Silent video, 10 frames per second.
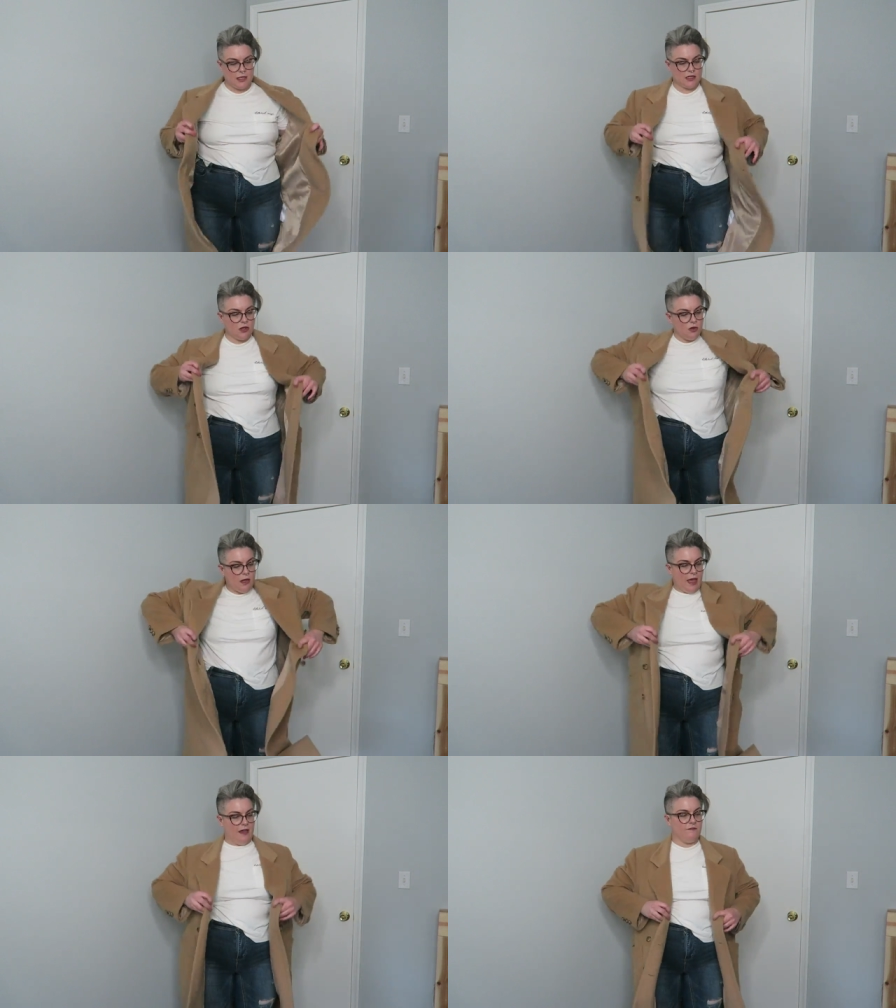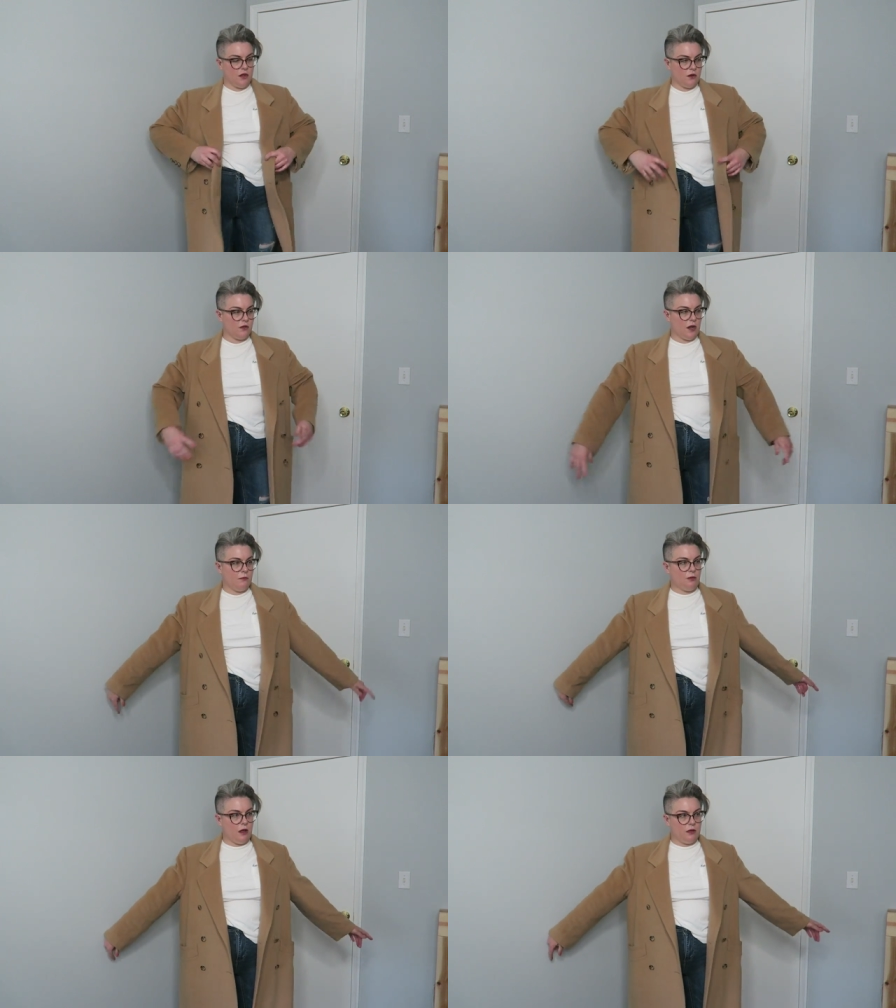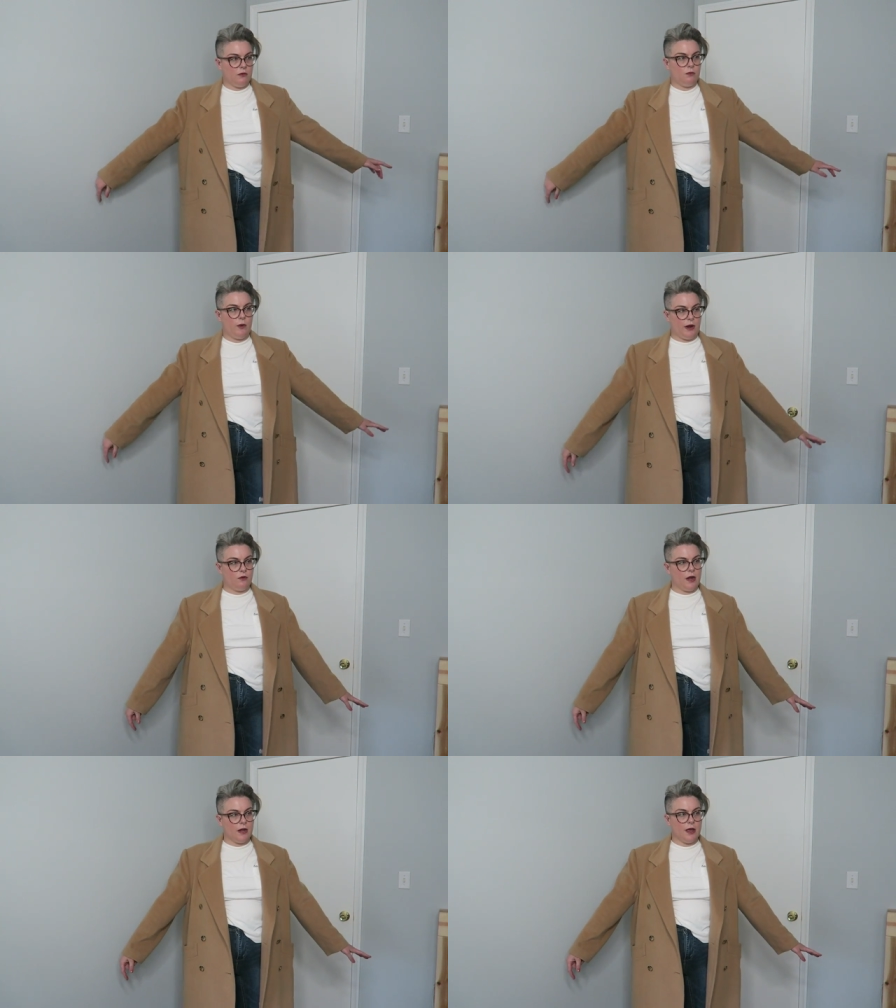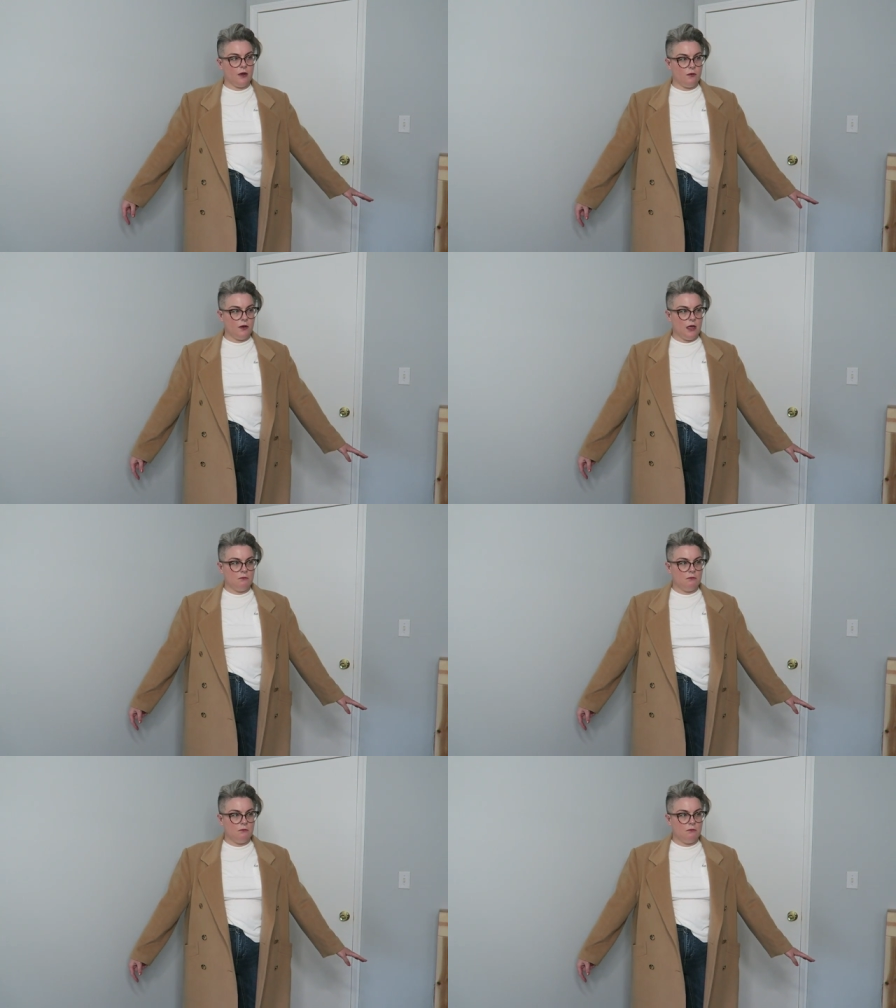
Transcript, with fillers: It's a little heavier than I probably would wear right now,